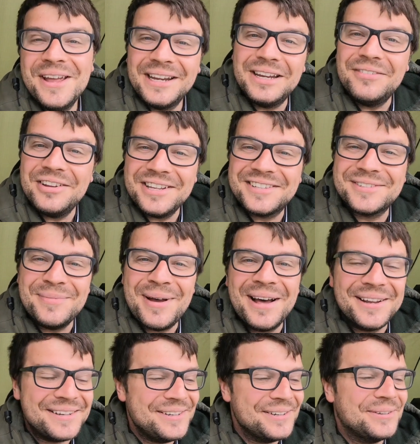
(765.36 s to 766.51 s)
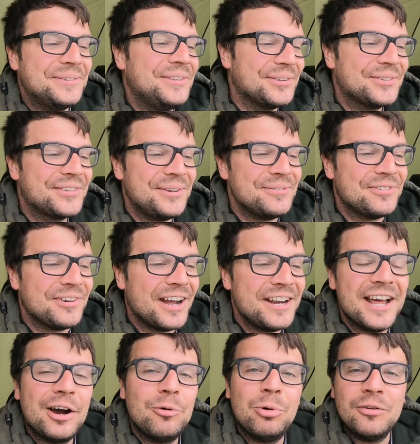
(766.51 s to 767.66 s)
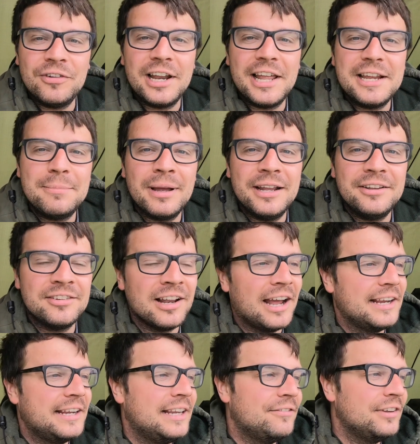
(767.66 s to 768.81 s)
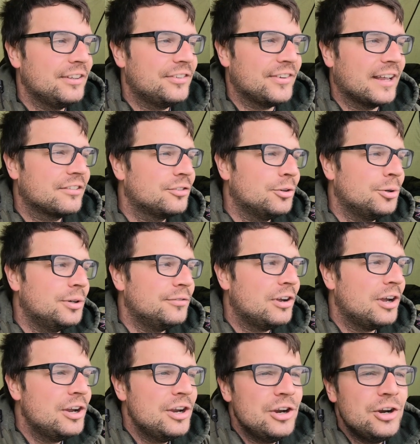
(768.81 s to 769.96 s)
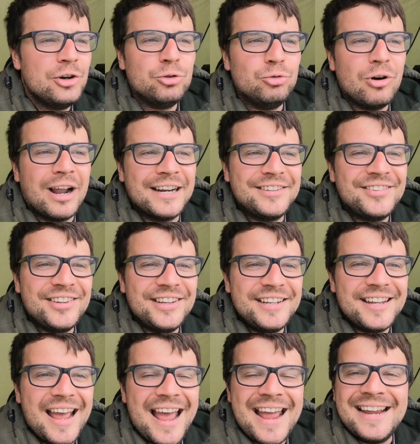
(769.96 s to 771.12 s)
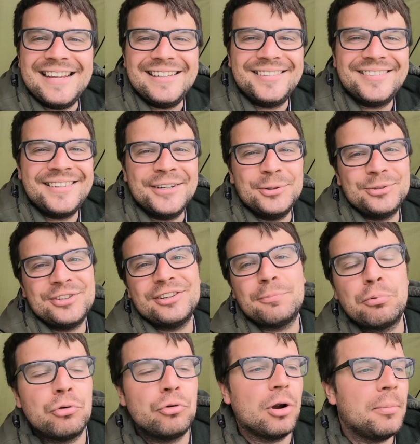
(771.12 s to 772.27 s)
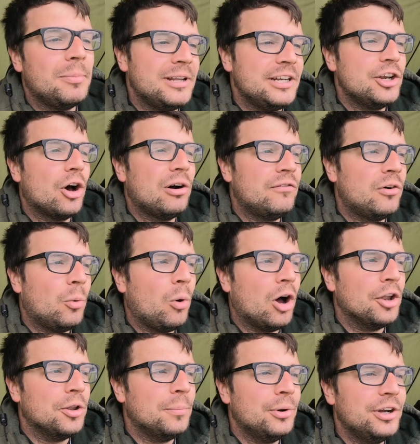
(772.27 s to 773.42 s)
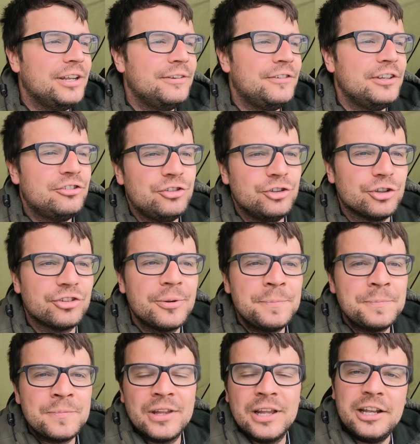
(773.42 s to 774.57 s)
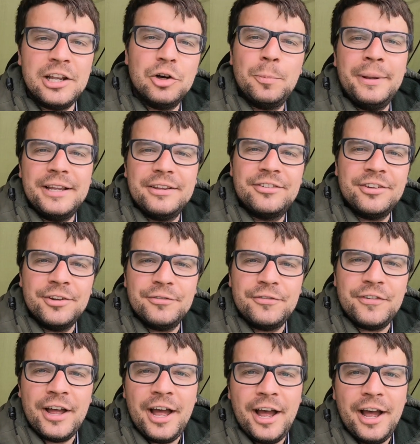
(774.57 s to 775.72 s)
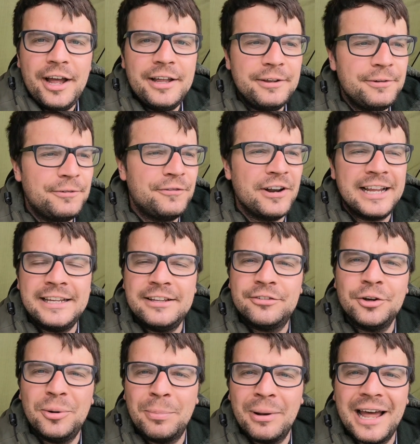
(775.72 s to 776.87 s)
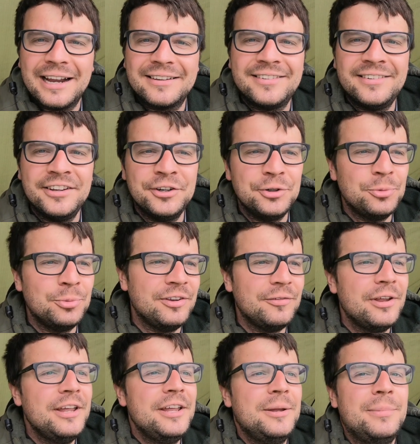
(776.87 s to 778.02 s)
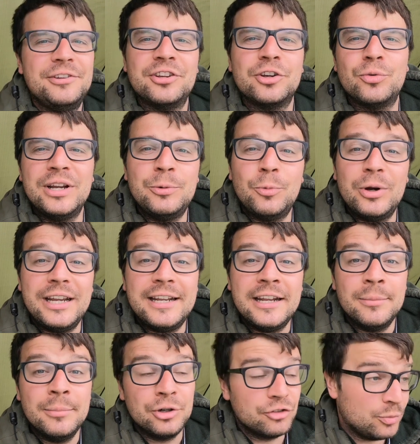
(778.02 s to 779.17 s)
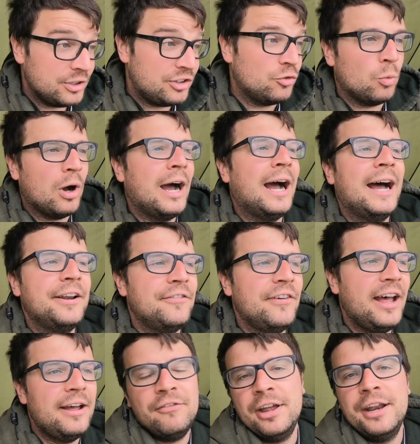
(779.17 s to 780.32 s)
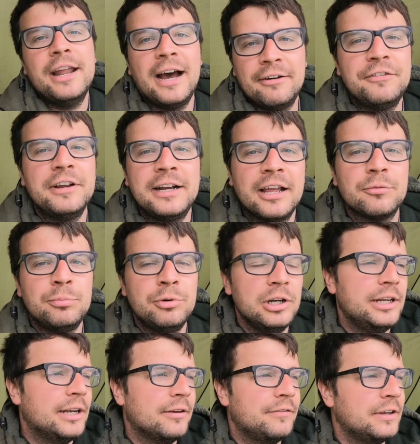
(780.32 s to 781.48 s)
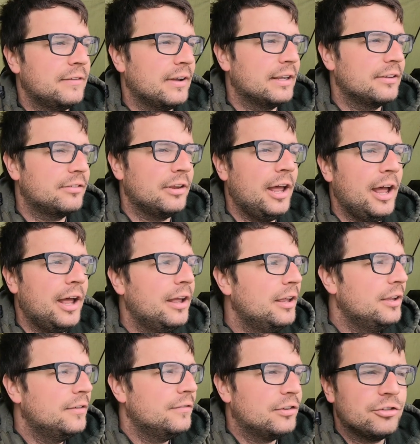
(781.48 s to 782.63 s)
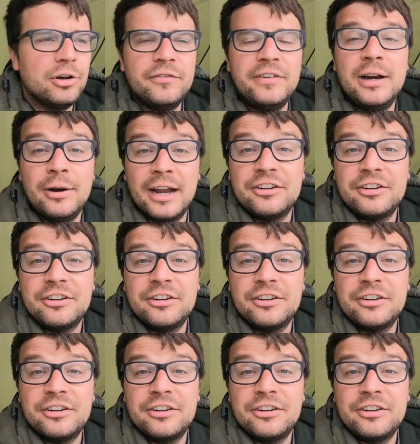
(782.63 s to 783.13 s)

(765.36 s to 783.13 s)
give it a smell, and you'll soon find out what the lake bed's like. If it's that sort of rancid, eggy silt, it's probably not the one. But if it's just little bits of flecky sort of black silt with bits of green weed in amongst, which is what I had there, then I think that's brilliant. I think that's the sort of area